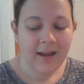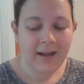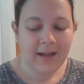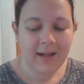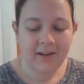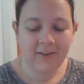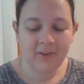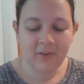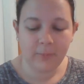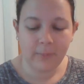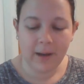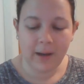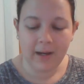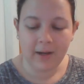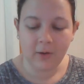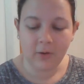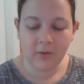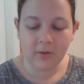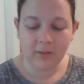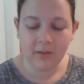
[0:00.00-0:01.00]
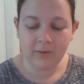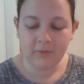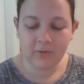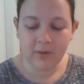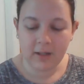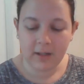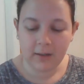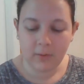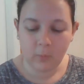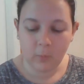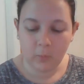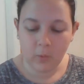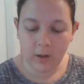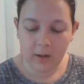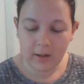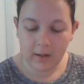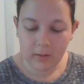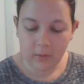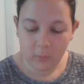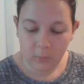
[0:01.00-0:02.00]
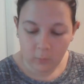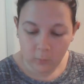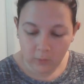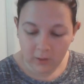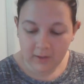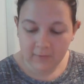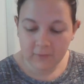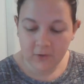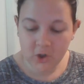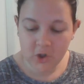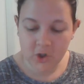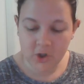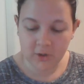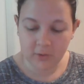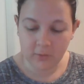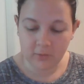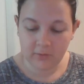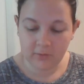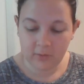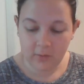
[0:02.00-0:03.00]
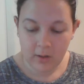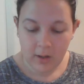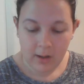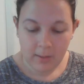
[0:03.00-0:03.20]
He smiled, lifting one of her shoes,